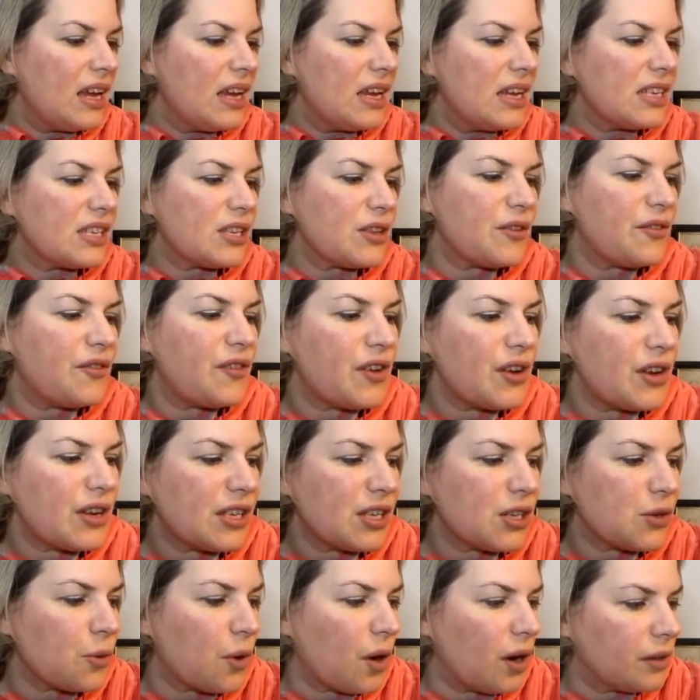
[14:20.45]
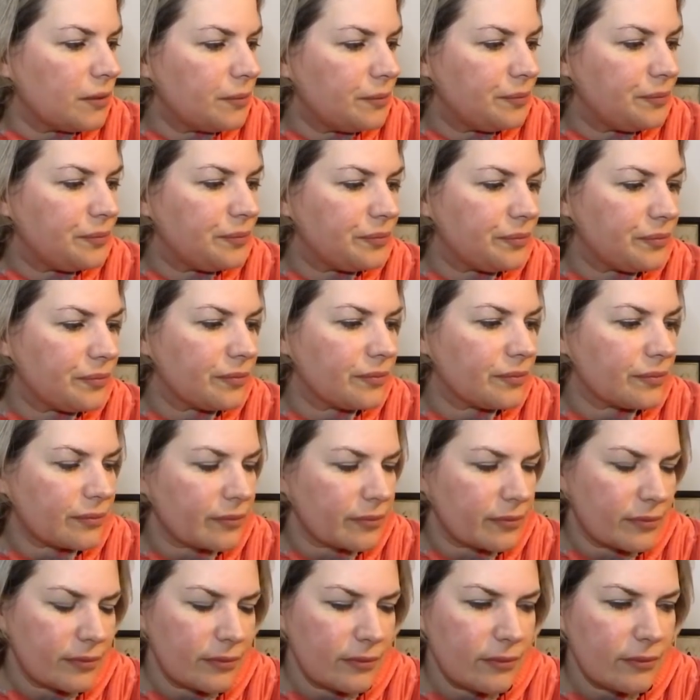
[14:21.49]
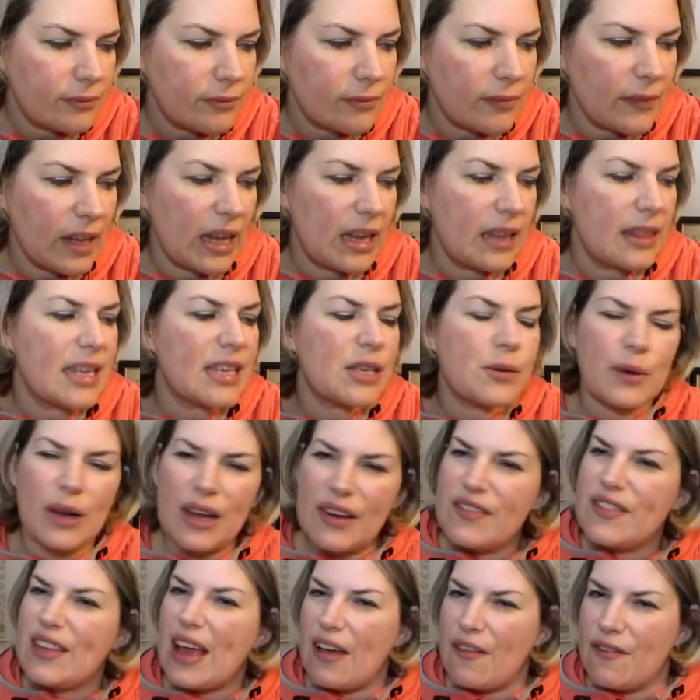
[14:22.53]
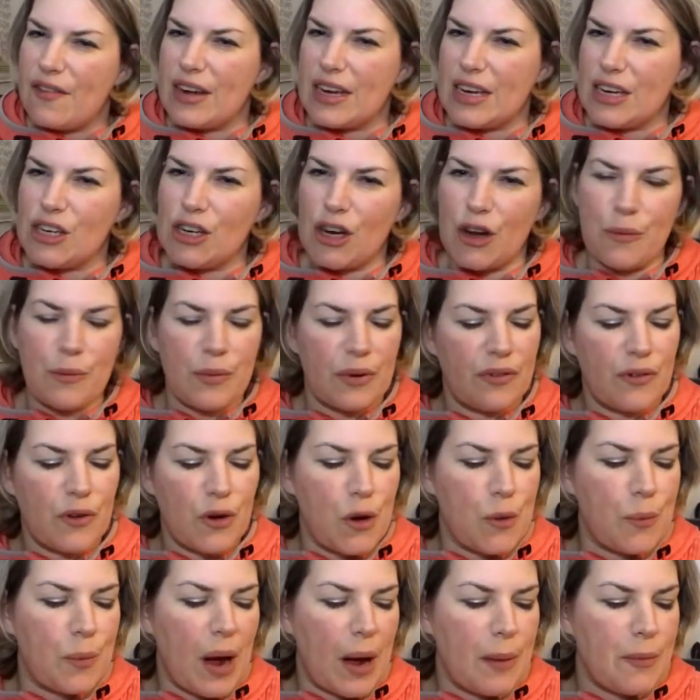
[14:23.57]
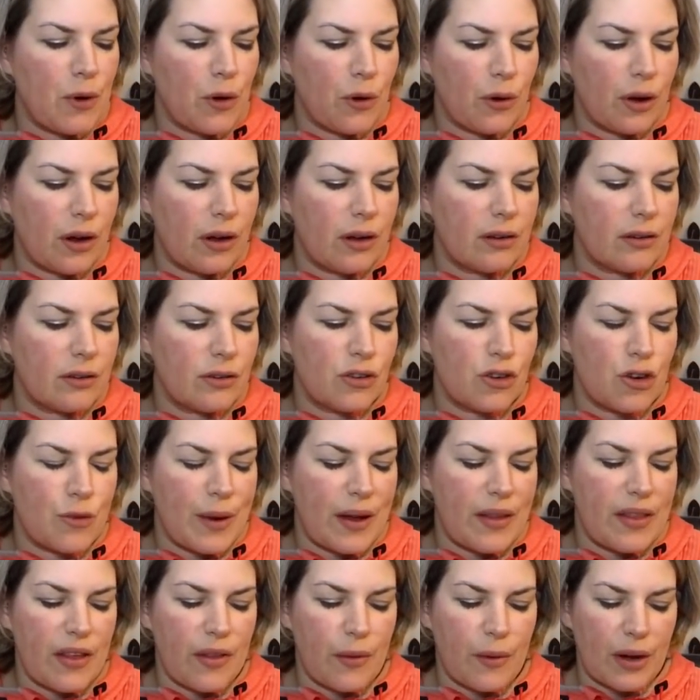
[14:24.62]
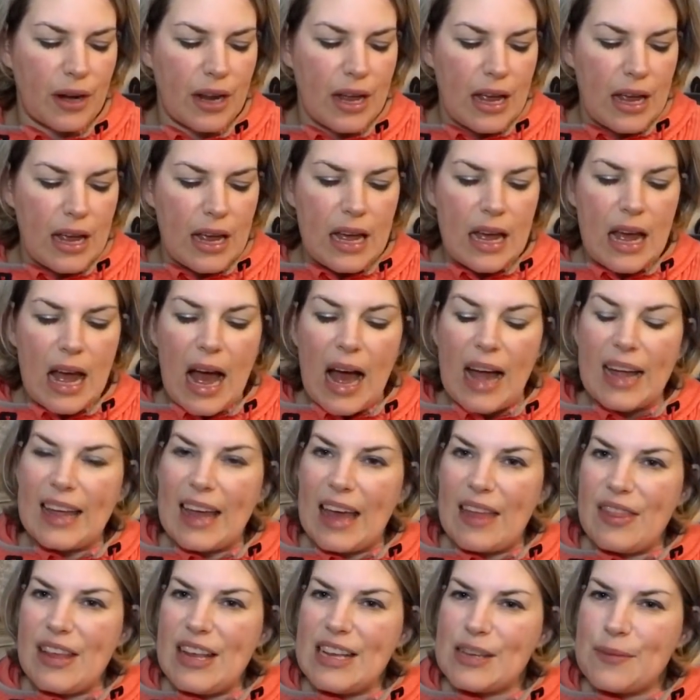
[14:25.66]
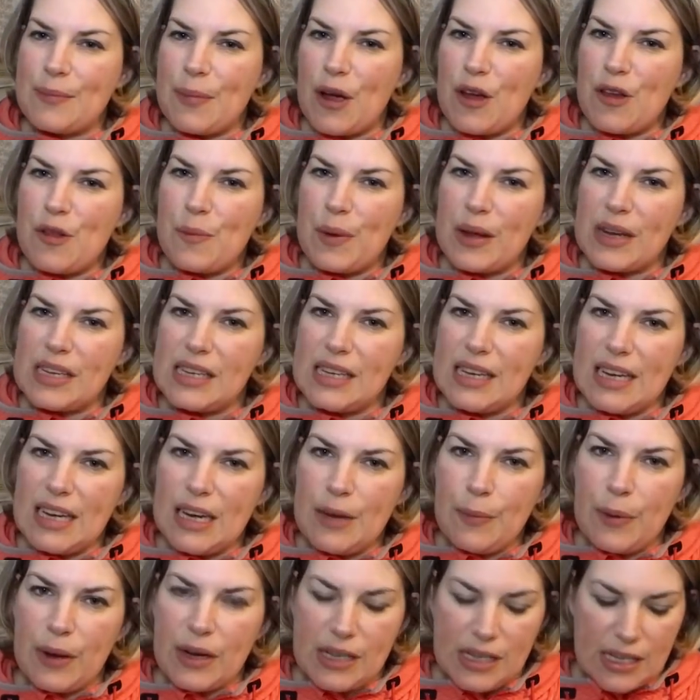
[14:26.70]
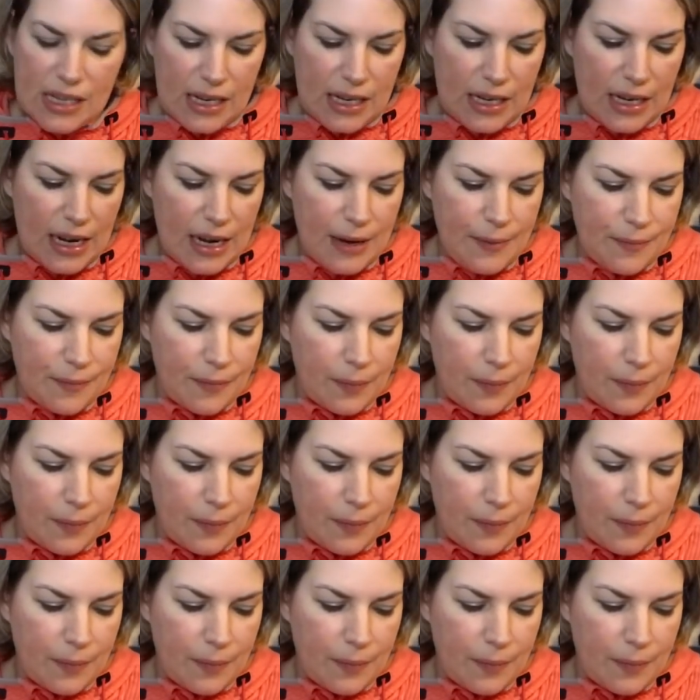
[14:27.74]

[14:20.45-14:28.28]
So the first one, this one I've definitely shown before, but I'm not sure about the other one. Again, these are both Puntini.